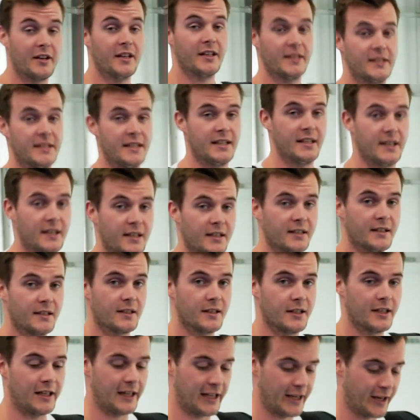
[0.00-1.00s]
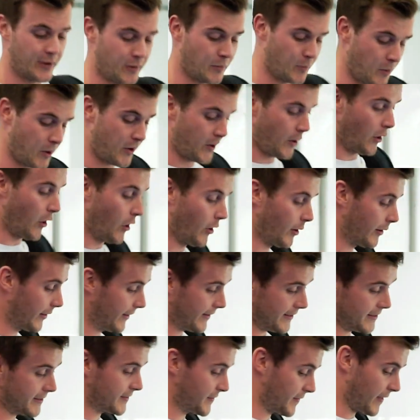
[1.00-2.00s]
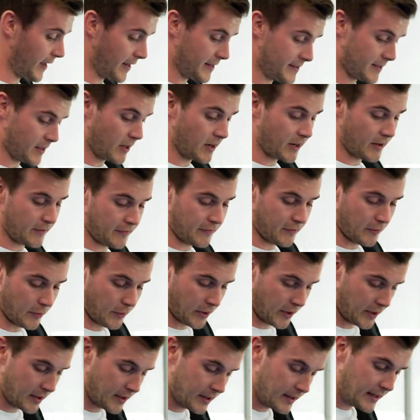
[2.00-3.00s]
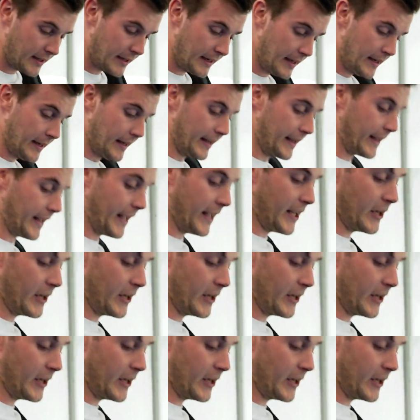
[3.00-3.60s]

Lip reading: idea like what all these things are for, like